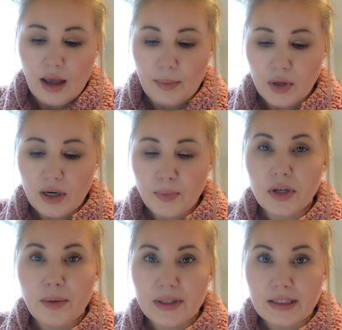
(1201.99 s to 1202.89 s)
I'm gonna
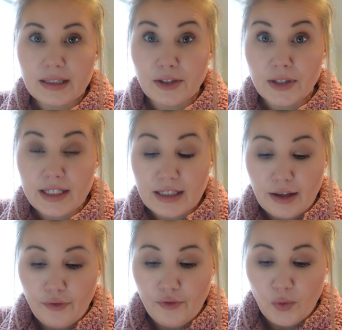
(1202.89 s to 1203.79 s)
put up a series
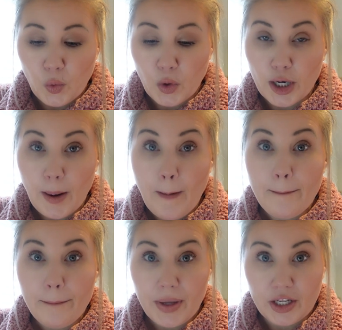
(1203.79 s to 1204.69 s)
of four
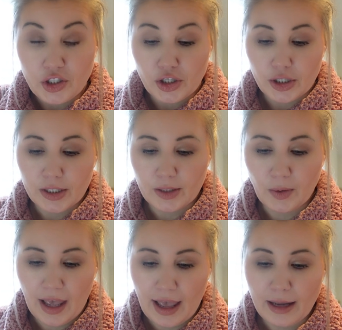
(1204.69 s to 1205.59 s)
pictures,
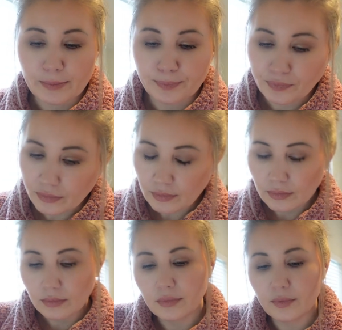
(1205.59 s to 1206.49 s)
okay?
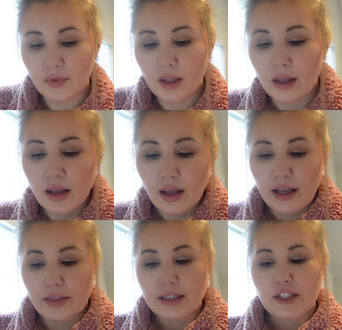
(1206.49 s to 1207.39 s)

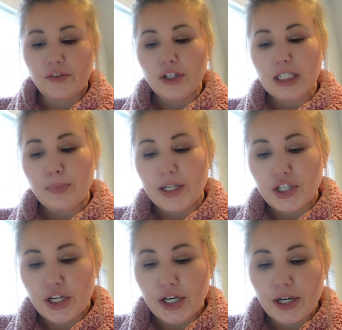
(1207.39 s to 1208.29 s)
And this first
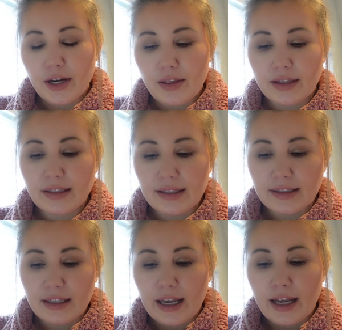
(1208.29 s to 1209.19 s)
picture, this
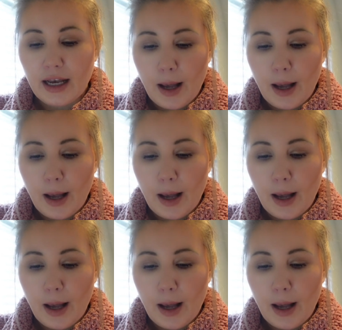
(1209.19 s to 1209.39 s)
is like